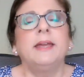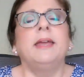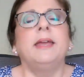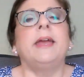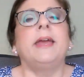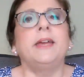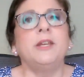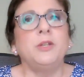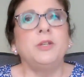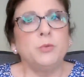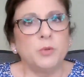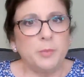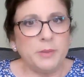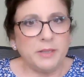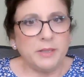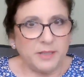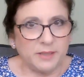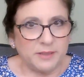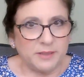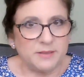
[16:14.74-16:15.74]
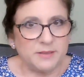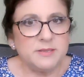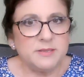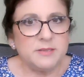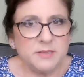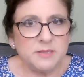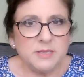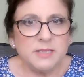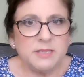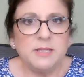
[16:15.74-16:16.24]
And you will begin to
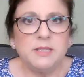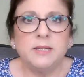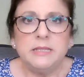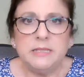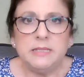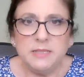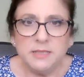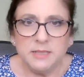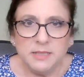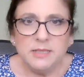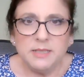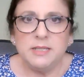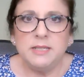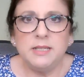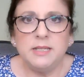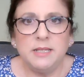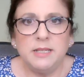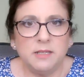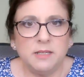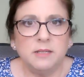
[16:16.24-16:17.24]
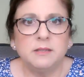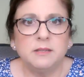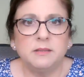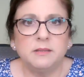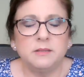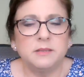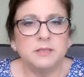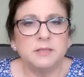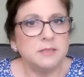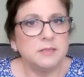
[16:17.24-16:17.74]
see a need
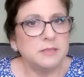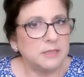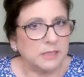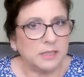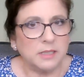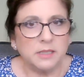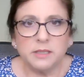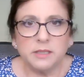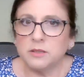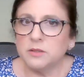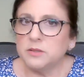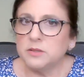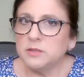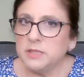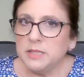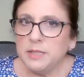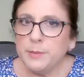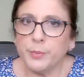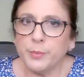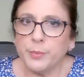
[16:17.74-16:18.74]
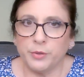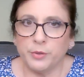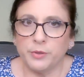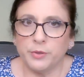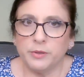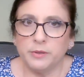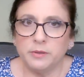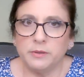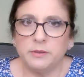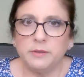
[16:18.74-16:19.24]
to dig a little
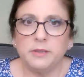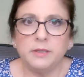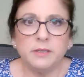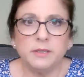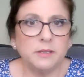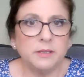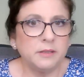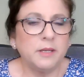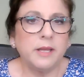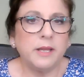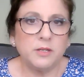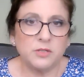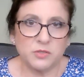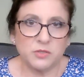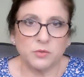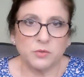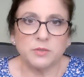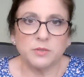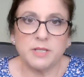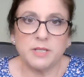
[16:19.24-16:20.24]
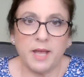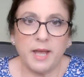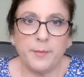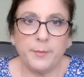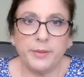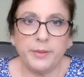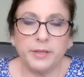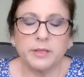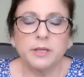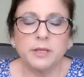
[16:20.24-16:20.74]
deeper in a certain
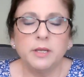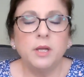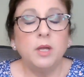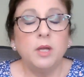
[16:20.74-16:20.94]
topic.